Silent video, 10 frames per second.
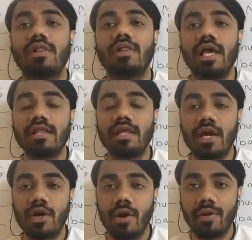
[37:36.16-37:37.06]
like they
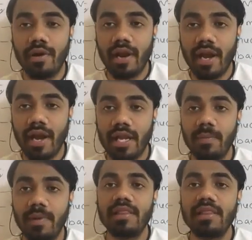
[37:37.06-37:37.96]
are
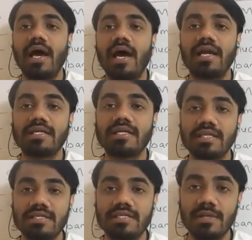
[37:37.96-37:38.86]
contractible, they are
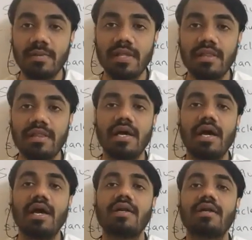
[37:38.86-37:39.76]
extensible, they
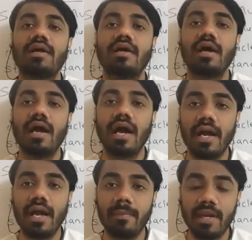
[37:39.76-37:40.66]
are
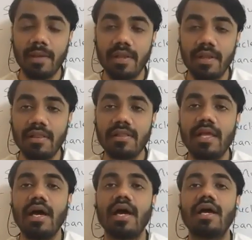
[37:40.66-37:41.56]
adaptable,
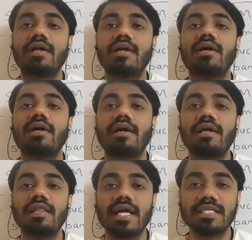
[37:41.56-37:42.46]
they are
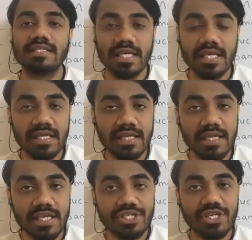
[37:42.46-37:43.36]
elastic
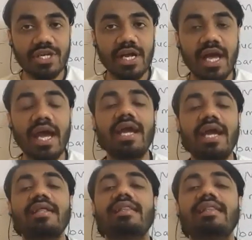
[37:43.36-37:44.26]
in nature,
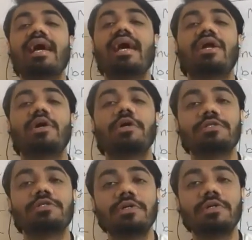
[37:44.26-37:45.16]
and they are
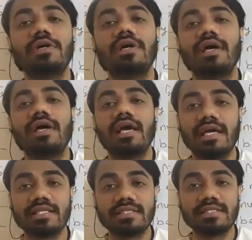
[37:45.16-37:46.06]
also
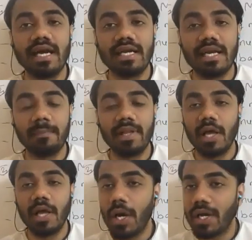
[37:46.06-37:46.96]

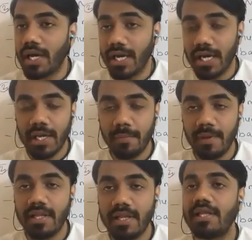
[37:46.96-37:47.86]
excitable or
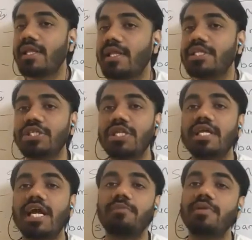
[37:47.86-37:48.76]
irritable in nature.
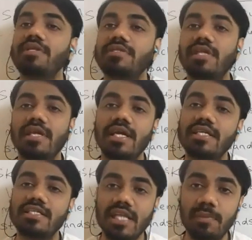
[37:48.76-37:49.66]
That means they
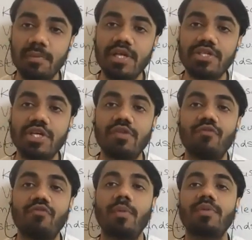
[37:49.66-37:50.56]
get stimulation
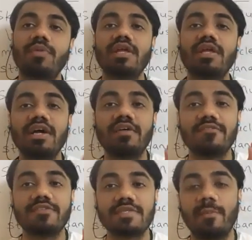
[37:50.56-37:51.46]
from the
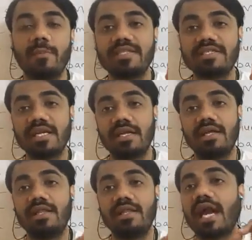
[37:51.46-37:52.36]
nerves present
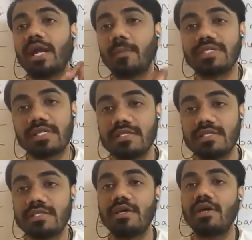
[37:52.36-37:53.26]
in that
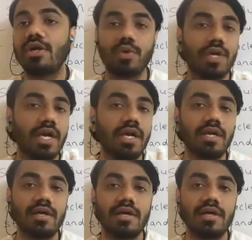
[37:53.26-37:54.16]
muscle to
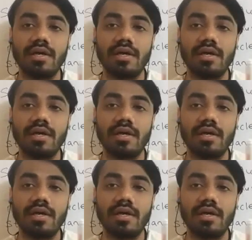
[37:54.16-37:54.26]
get